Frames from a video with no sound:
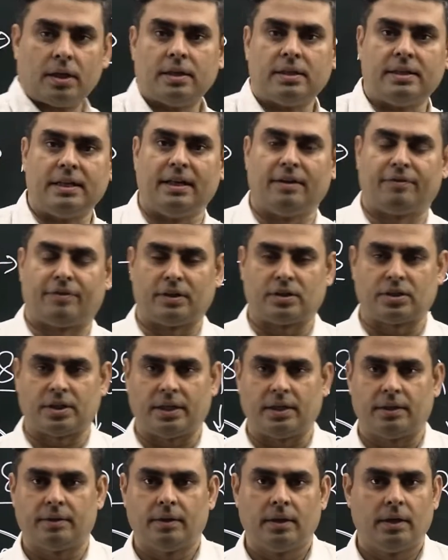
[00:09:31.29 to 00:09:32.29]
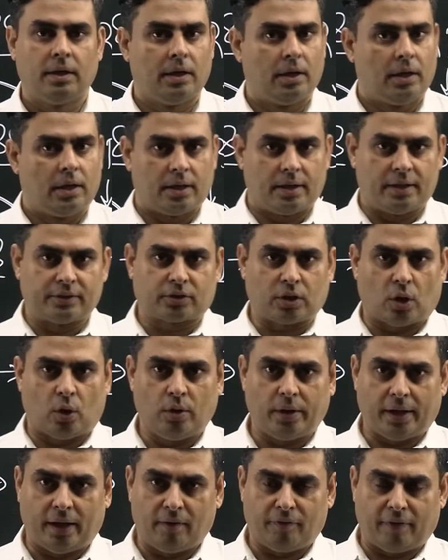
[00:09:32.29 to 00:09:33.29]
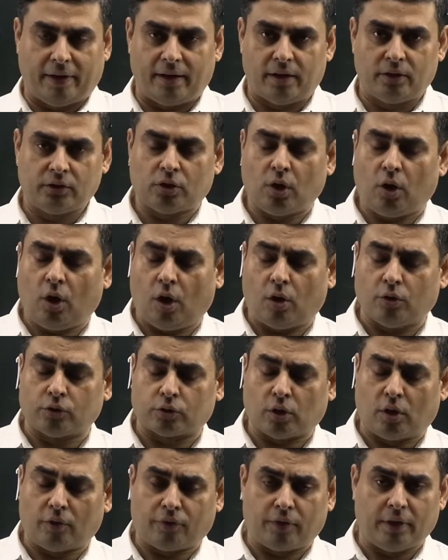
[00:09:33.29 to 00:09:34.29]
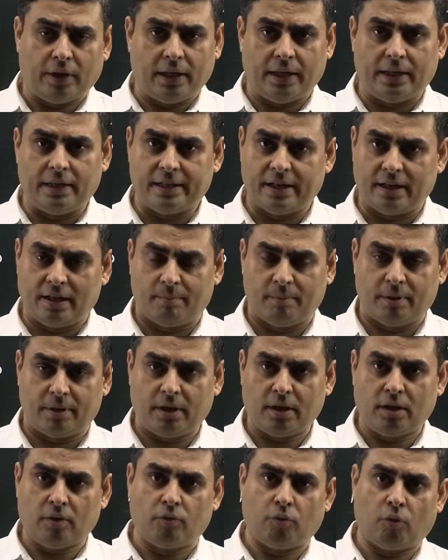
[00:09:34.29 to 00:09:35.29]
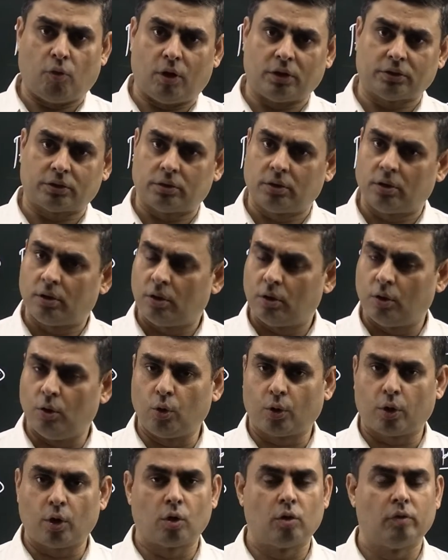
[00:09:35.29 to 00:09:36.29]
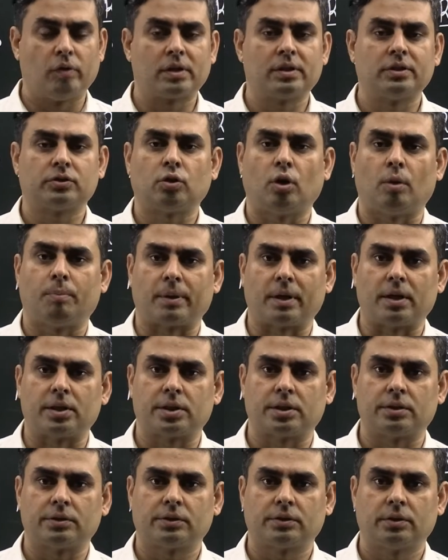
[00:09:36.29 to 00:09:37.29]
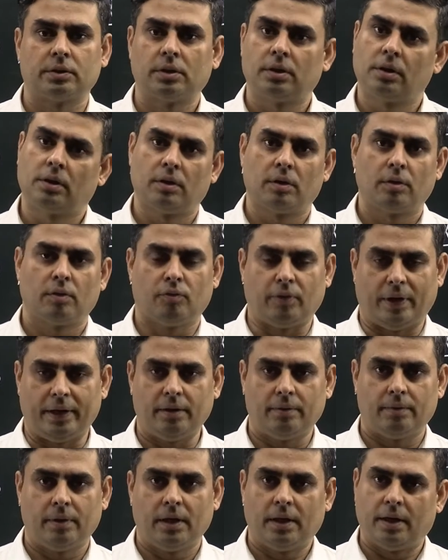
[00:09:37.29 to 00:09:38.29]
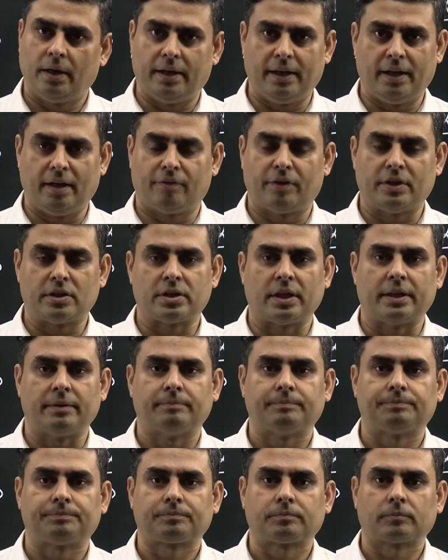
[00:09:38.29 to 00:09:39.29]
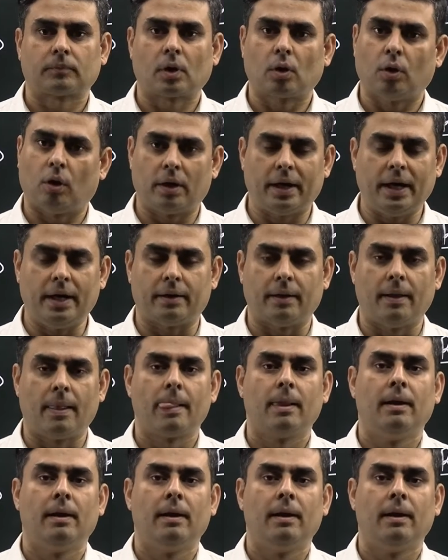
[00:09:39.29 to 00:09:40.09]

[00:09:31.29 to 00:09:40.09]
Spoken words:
DFHI. Discount and Finance House of India Limited was looking over these operations. Fine, DFHI. Alright.